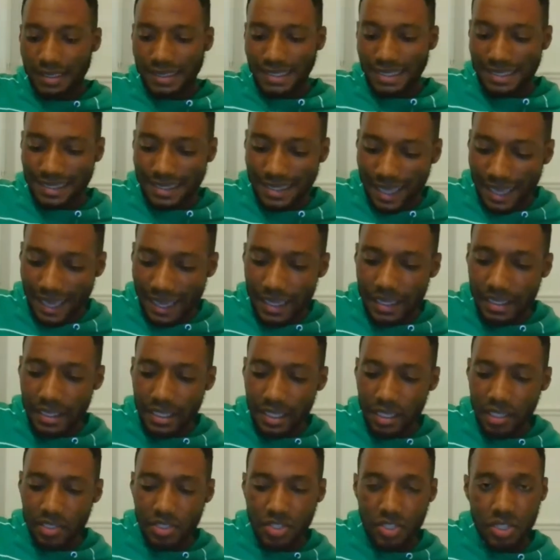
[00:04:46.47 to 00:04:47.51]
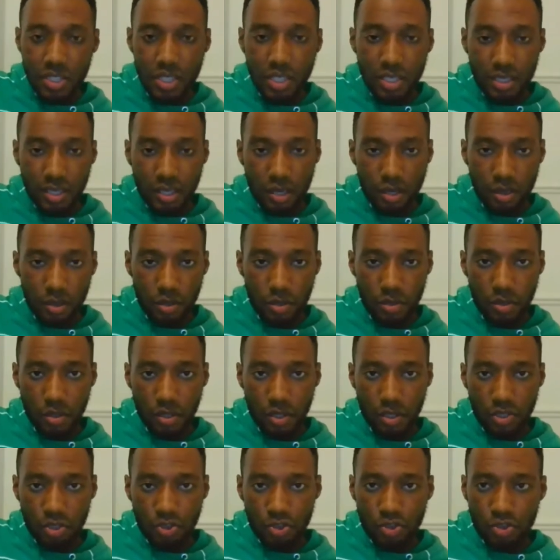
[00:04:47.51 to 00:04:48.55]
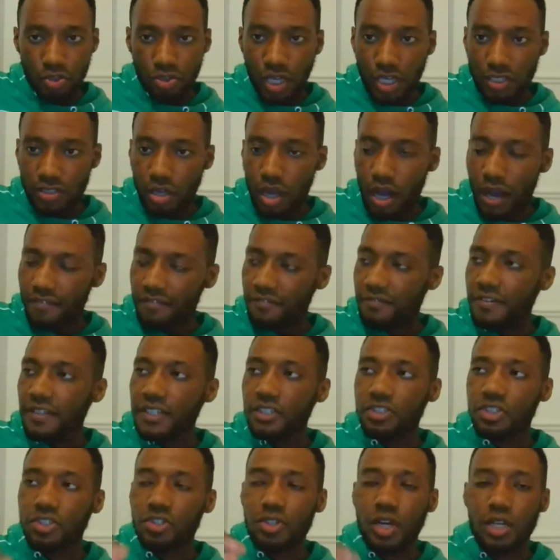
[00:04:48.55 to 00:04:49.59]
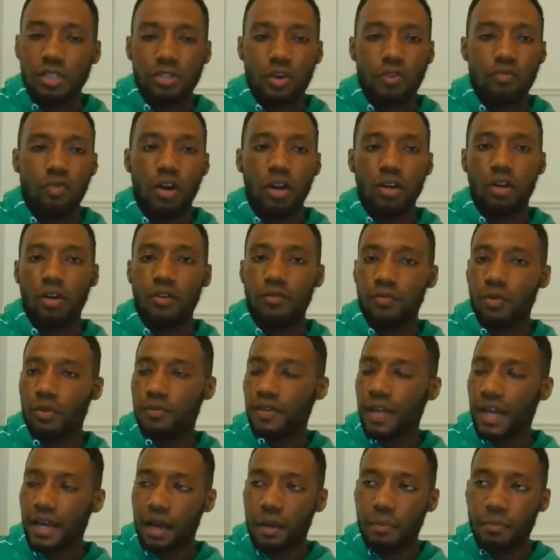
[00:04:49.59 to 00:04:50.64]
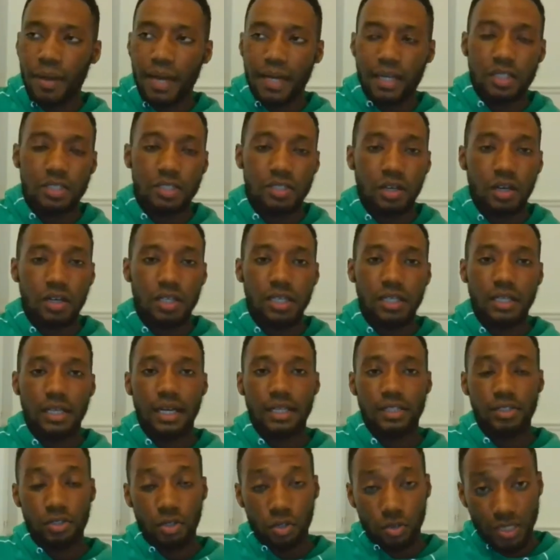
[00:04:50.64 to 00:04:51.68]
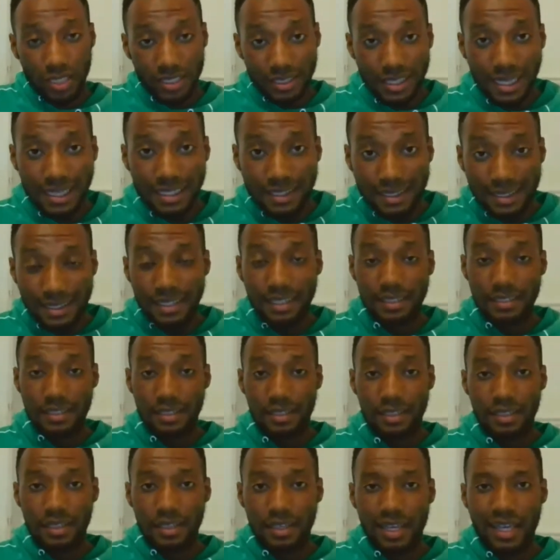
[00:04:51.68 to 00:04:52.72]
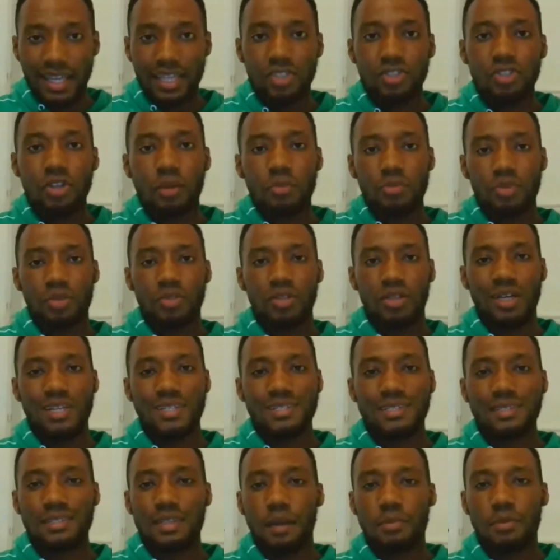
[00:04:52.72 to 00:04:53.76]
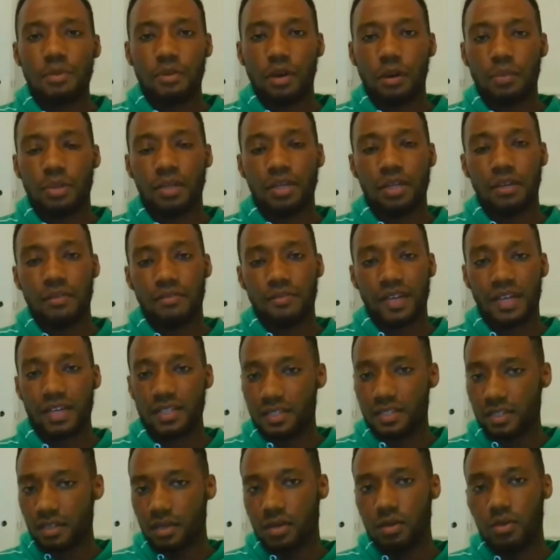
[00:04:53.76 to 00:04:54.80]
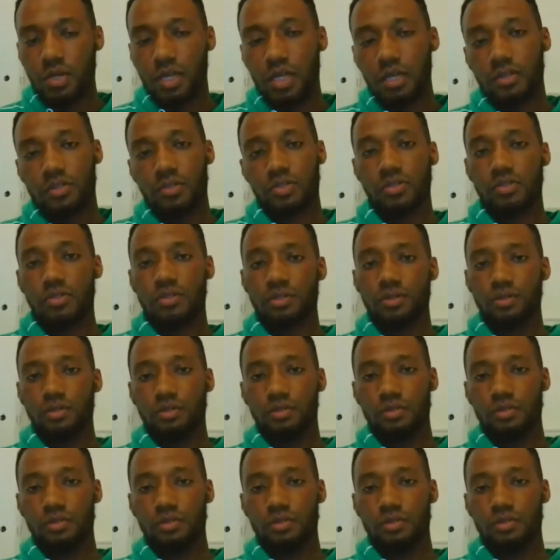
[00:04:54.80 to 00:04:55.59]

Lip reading: This Indian Sikh girl tried to run off with like a Pakistani guy. You know what the dad did? He jumped on her and stabbed her up in her face in her own house.